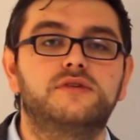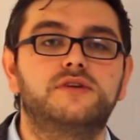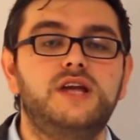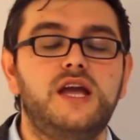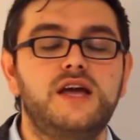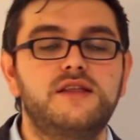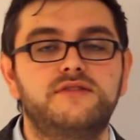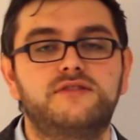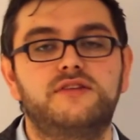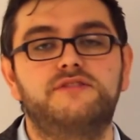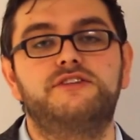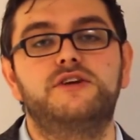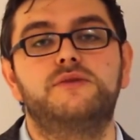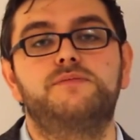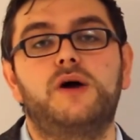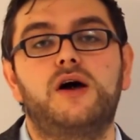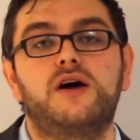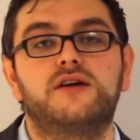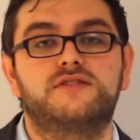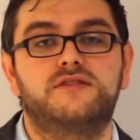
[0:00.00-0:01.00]
yeah, there's a few
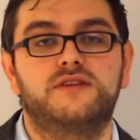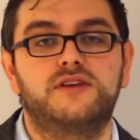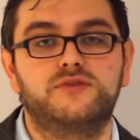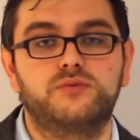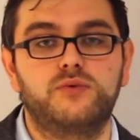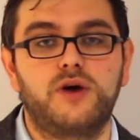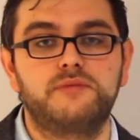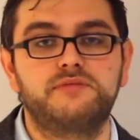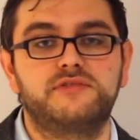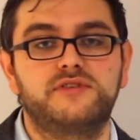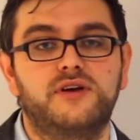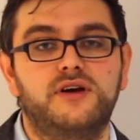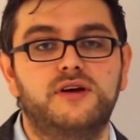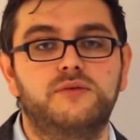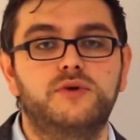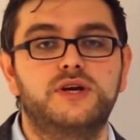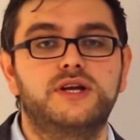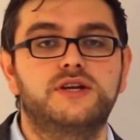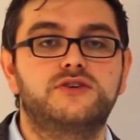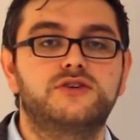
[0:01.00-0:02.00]
parts of this
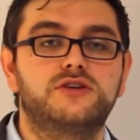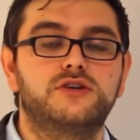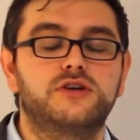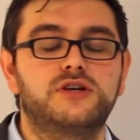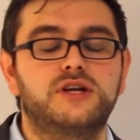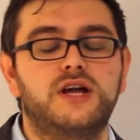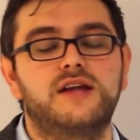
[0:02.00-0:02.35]
website which look